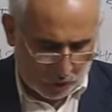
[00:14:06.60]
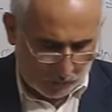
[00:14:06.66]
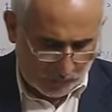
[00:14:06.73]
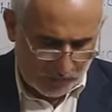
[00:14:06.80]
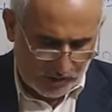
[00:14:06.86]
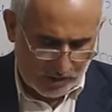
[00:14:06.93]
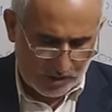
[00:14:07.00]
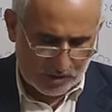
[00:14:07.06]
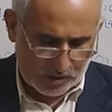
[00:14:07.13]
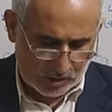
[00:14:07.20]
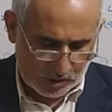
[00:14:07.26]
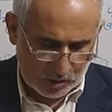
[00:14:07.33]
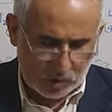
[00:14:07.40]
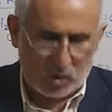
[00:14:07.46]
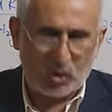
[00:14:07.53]
crops
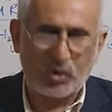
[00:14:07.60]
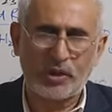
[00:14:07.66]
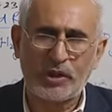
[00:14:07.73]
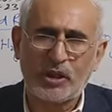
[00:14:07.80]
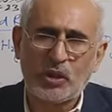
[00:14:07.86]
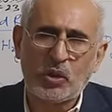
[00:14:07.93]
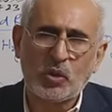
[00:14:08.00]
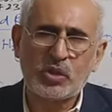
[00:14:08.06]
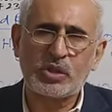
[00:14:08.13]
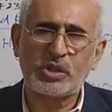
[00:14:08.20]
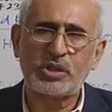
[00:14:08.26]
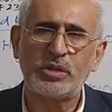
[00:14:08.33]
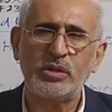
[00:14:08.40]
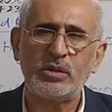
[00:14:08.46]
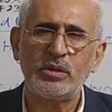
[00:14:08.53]
is so
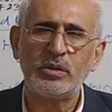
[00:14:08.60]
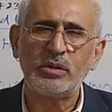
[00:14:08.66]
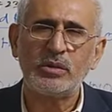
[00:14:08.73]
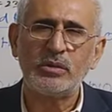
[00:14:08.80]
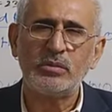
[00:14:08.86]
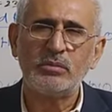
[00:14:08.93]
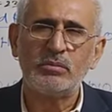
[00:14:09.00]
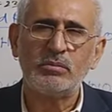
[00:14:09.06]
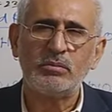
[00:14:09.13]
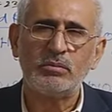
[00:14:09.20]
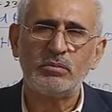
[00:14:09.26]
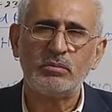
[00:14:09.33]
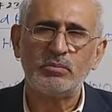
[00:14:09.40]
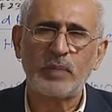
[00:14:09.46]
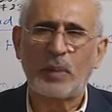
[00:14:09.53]
reduced,
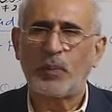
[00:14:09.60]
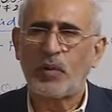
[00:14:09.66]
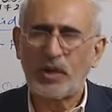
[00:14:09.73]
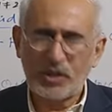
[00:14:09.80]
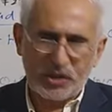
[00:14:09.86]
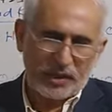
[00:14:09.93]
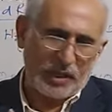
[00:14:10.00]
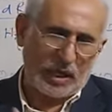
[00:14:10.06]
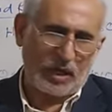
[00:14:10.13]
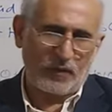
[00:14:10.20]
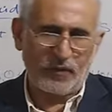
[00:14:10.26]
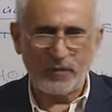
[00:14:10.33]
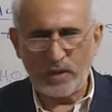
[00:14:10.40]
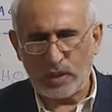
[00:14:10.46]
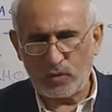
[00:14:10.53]
population
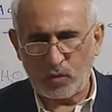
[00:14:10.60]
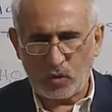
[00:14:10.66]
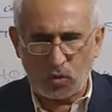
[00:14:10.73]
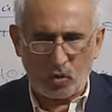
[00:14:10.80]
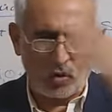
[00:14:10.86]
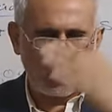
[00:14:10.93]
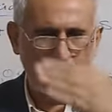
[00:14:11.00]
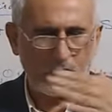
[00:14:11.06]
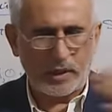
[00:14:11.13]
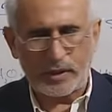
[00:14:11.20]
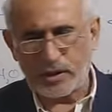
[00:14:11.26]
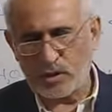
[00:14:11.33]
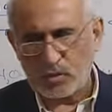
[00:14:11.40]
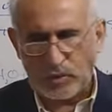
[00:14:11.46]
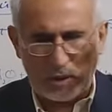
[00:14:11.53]
of the whole
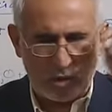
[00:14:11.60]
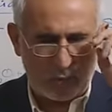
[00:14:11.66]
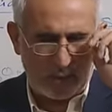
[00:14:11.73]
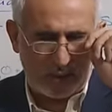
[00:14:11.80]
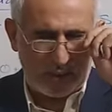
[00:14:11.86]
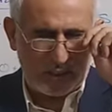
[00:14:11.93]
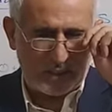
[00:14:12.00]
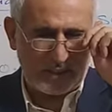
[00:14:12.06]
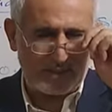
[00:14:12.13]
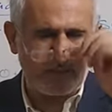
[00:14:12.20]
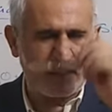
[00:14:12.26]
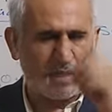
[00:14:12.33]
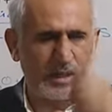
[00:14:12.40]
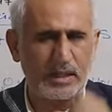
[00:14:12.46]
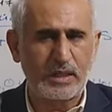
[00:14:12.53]
world is going to be
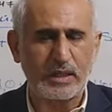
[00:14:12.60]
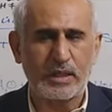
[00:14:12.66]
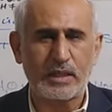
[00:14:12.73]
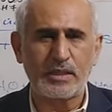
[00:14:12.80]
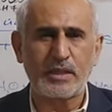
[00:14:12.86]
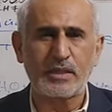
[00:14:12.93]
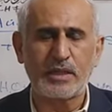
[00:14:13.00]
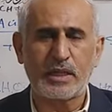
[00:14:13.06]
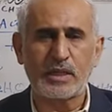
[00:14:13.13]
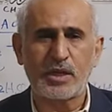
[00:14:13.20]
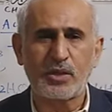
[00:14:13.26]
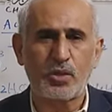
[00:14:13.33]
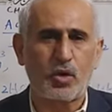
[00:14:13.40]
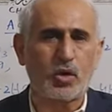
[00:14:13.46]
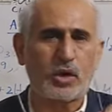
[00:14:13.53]
increasing and increasing. There
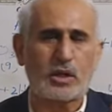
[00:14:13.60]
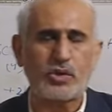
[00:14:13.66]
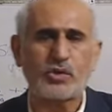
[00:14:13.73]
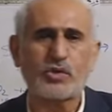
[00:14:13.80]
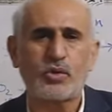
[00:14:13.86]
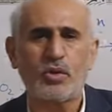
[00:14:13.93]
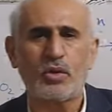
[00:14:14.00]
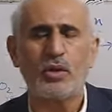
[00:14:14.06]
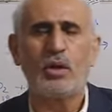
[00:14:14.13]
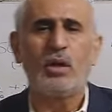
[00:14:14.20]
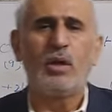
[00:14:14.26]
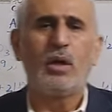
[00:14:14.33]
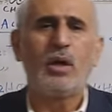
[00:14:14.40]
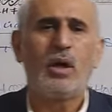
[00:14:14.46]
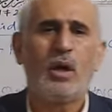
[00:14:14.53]
is no
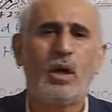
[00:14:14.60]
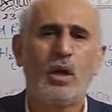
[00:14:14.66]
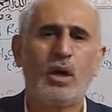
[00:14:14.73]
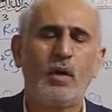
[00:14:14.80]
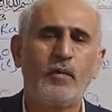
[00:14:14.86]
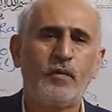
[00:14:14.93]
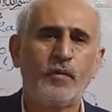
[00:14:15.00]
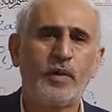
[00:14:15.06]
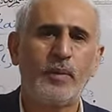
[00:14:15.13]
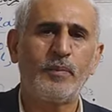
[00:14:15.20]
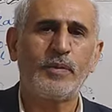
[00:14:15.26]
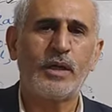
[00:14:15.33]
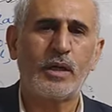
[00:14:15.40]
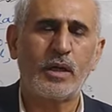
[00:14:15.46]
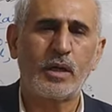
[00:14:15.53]
control
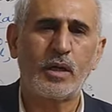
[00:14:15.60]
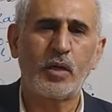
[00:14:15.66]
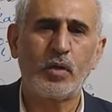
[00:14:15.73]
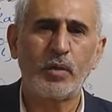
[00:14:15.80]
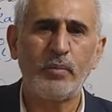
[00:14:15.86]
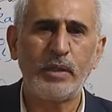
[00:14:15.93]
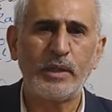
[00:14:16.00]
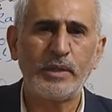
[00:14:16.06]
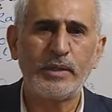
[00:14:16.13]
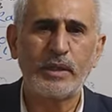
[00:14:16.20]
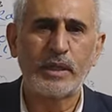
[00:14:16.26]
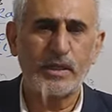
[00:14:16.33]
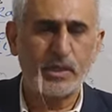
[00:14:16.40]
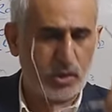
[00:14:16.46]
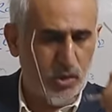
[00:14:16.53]
from the government,
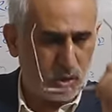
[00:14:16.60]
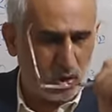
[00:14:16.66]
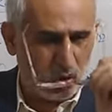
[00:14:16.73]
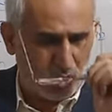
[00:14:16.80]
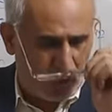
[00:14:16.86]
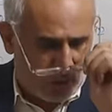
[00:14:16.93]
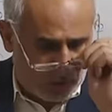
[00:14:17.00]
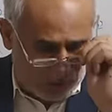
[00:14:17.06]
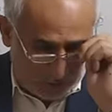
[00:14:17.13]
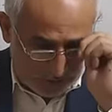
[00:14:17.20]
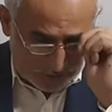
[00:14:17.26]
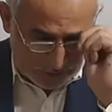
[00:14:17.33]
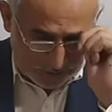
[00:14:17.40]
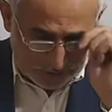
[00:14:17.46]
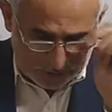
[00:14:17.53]
there is
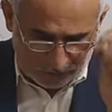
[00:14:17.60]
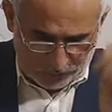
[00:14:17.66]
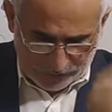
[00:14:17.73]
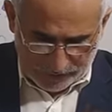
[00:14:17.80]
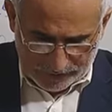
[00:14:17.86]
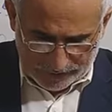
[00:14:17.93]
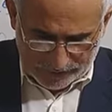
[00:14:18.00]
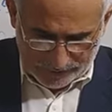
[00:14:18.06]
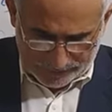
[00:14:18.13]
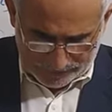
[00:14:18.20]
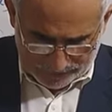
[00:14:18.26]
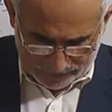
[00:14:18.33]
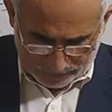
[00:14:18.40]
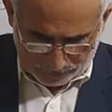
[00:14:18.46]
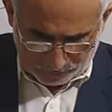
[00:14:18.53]
no
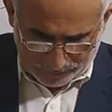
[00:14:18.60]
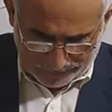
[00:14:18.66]
significant